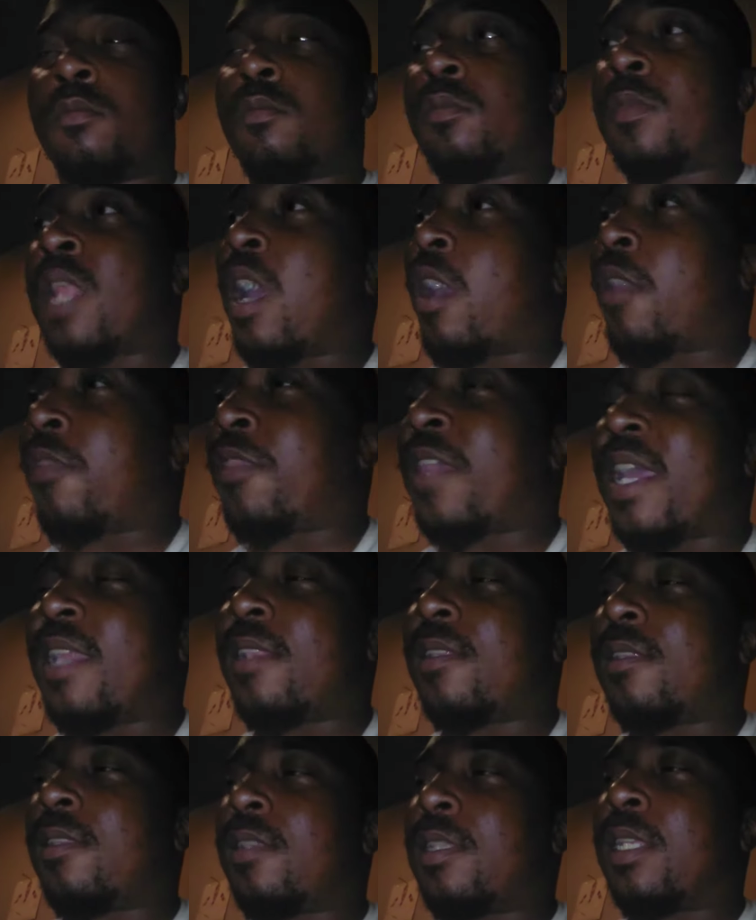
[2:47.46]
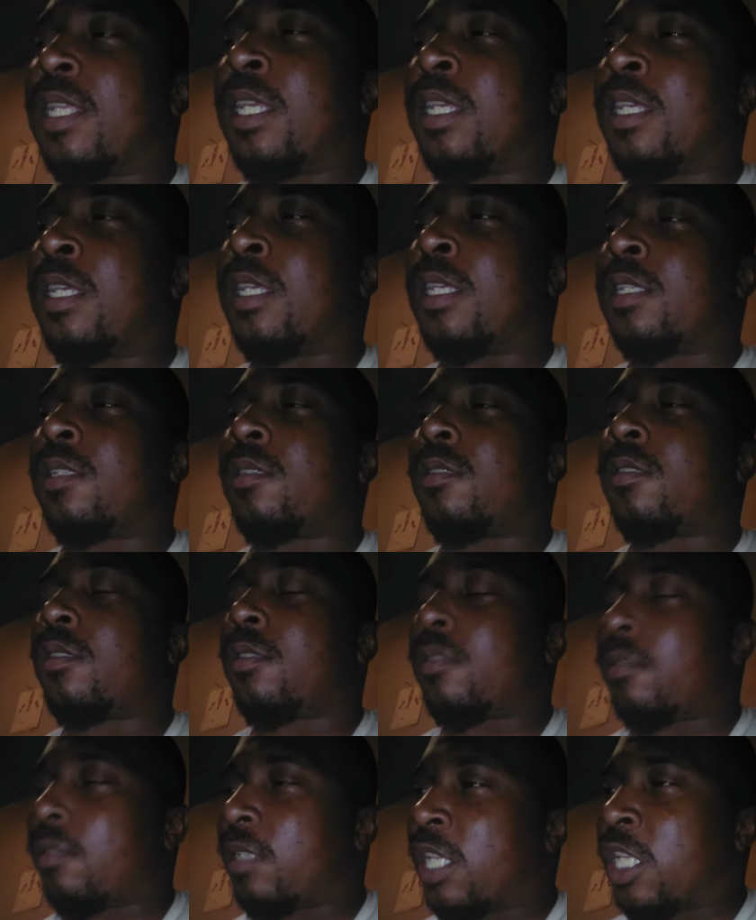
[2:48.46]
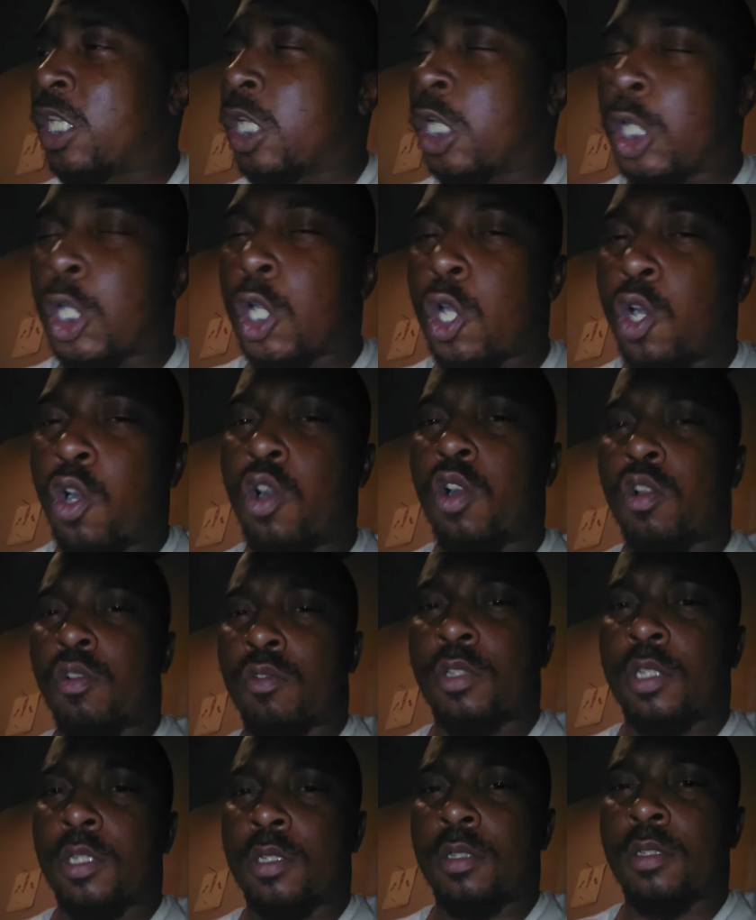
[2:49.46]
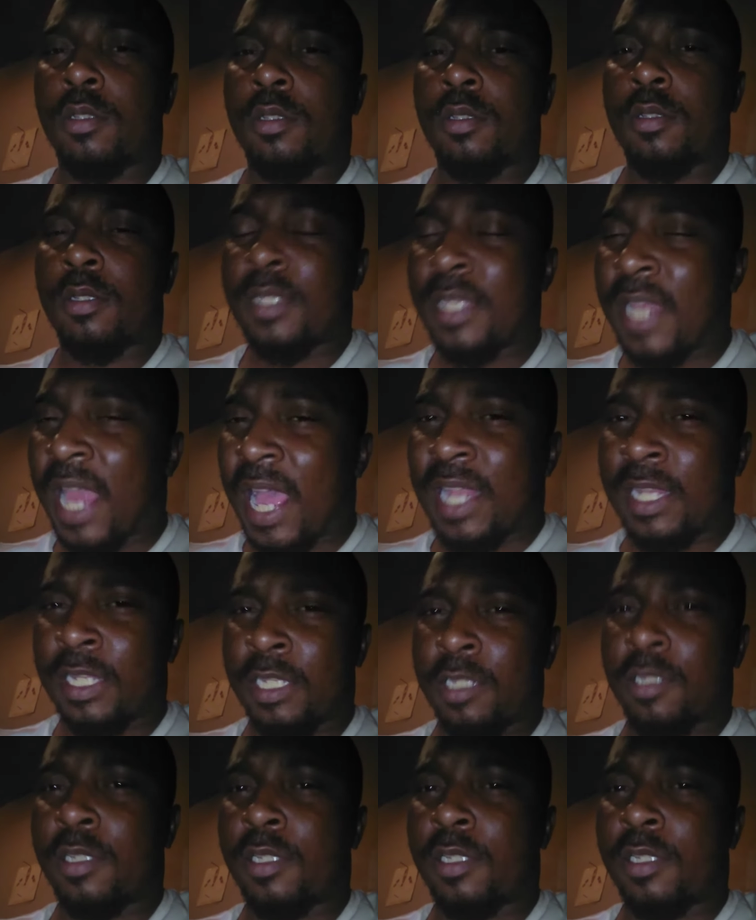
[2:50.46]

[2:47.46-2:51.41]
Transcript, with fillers: Now, that is an occult knowledge.